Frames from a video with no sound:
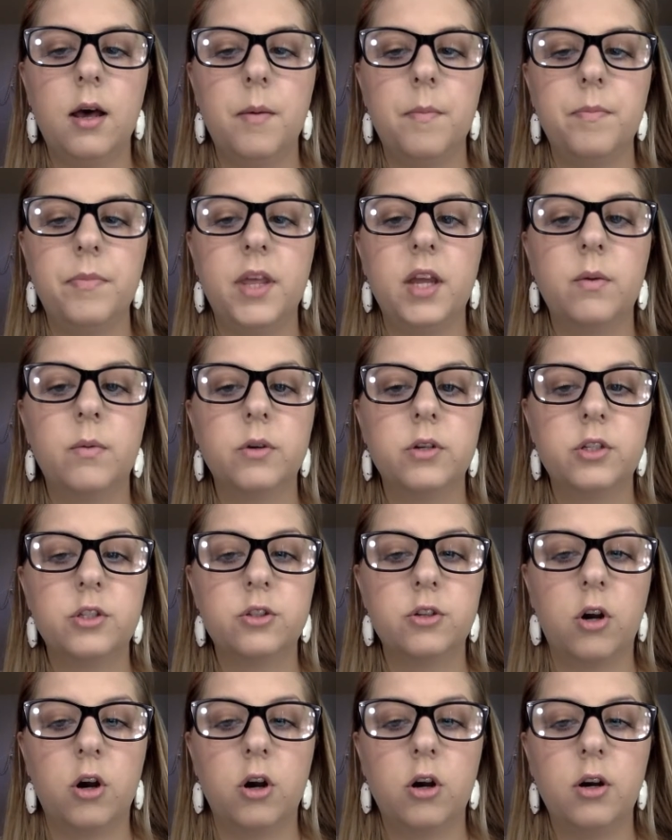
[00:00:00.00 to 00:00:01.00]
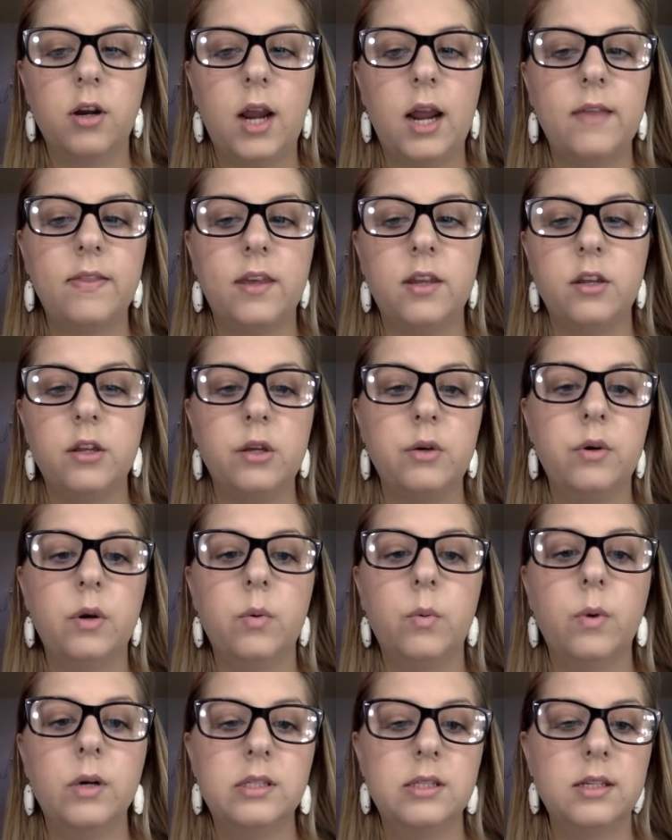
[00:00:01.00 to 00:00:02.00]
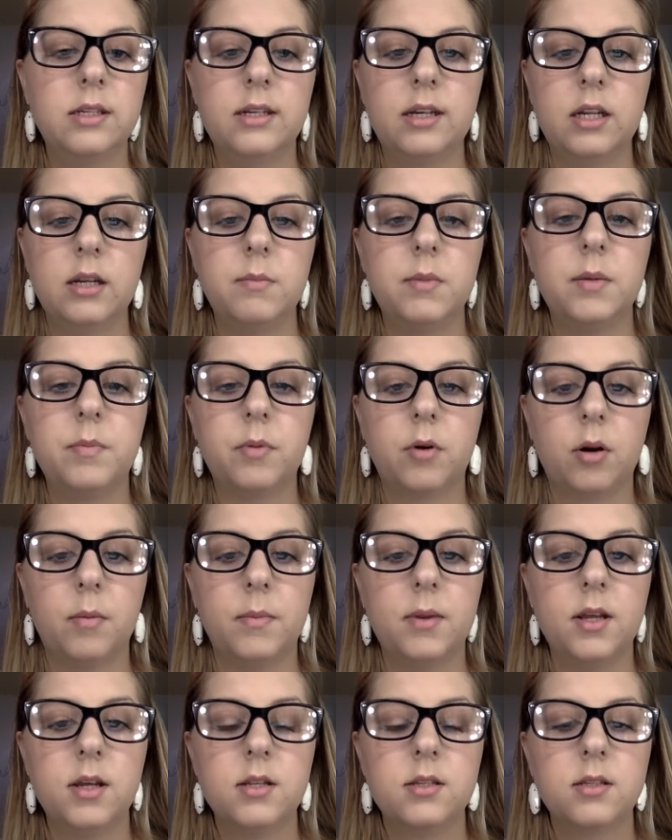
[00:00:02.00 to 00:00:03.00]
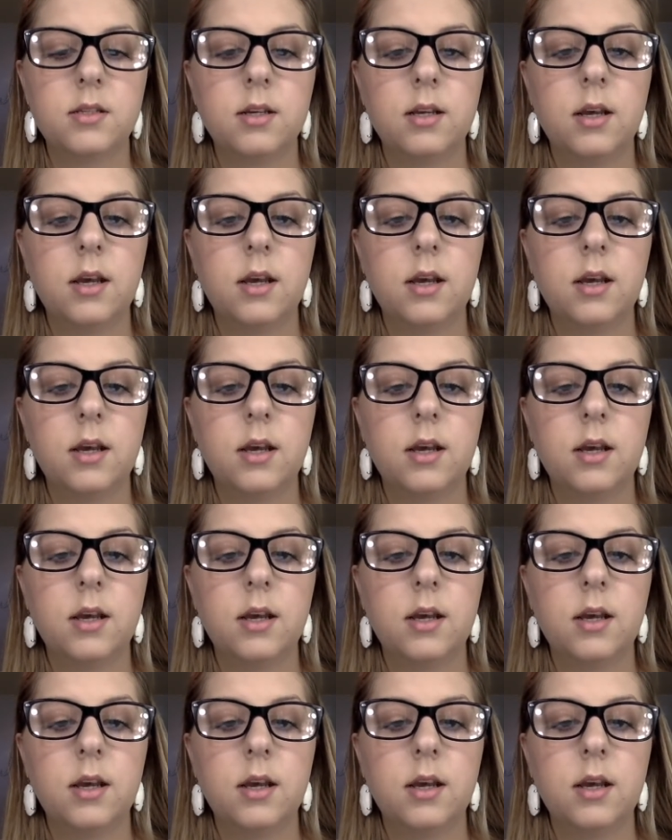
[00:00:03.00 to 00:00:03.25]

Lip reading: they were strong and they knew it wasn't going to be permanent.